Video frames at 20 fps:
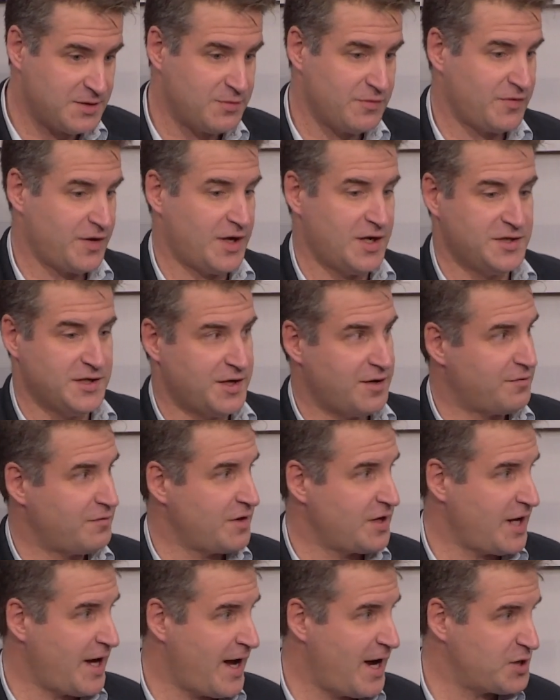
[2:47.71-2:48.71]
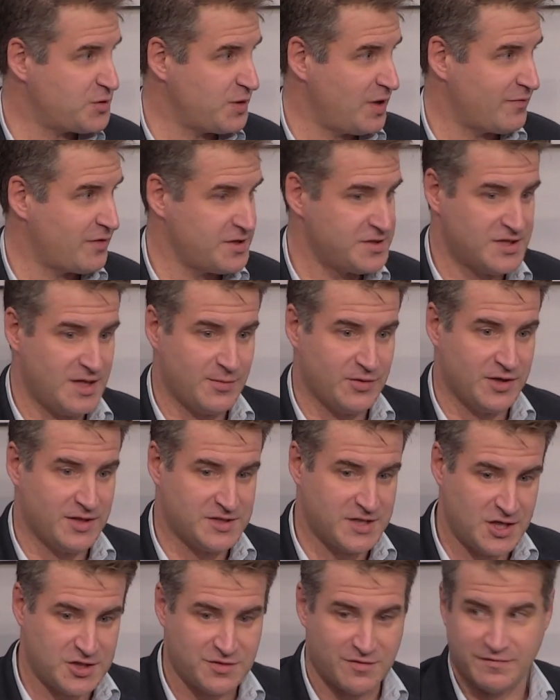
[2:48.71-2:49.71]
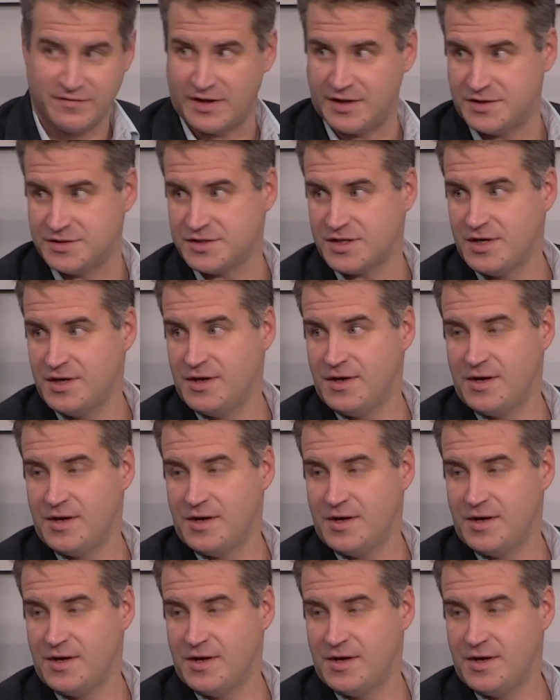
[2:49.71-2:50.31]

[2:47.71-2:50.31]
We've got a ton of free cash. We have our stabilization funds.